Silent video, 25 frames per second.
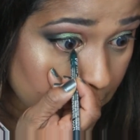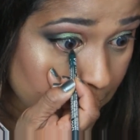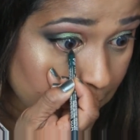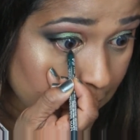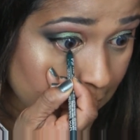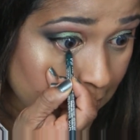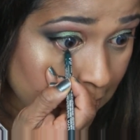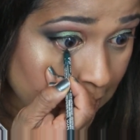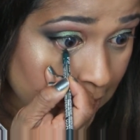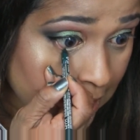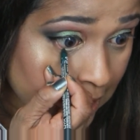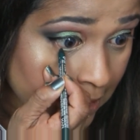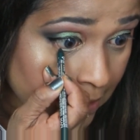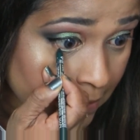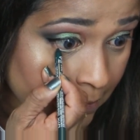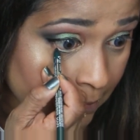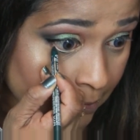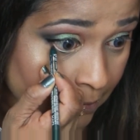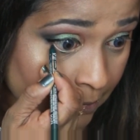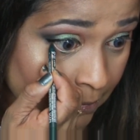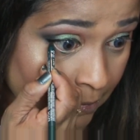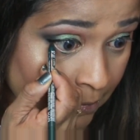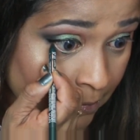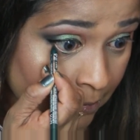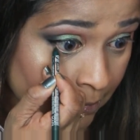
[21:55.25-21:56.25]

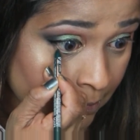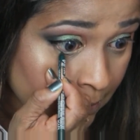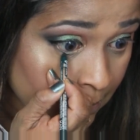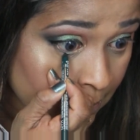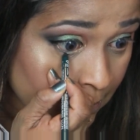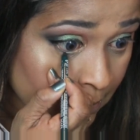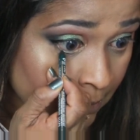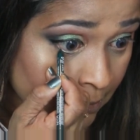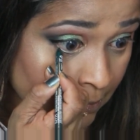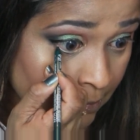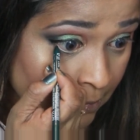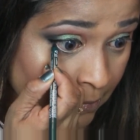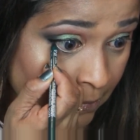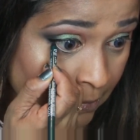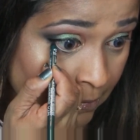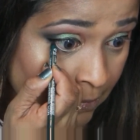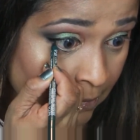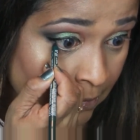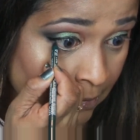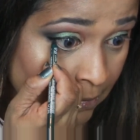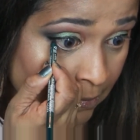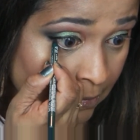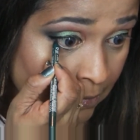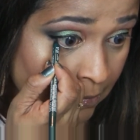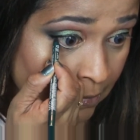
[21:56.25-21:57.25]
bottom
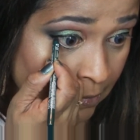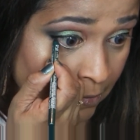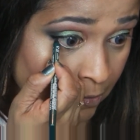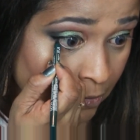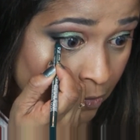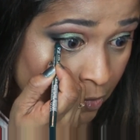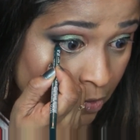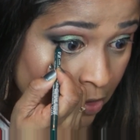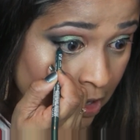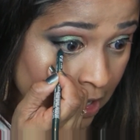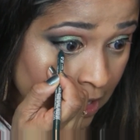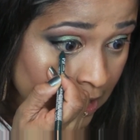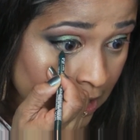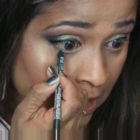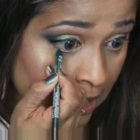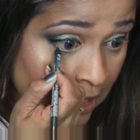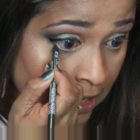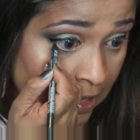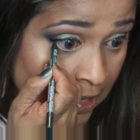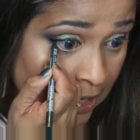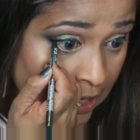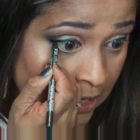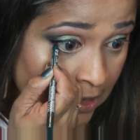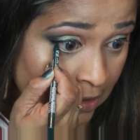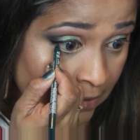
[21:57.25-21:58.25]

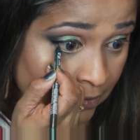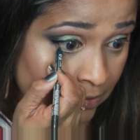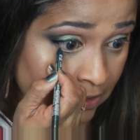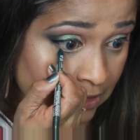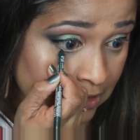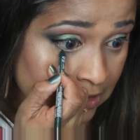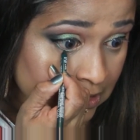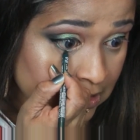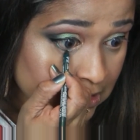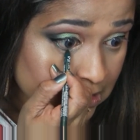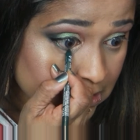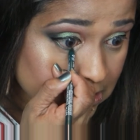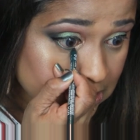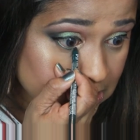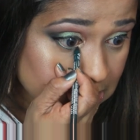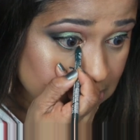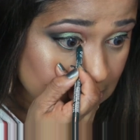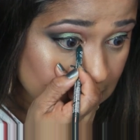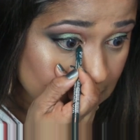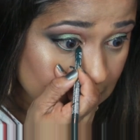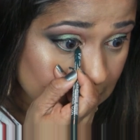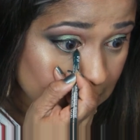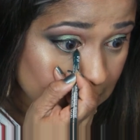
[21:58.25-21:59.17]
waterline with this.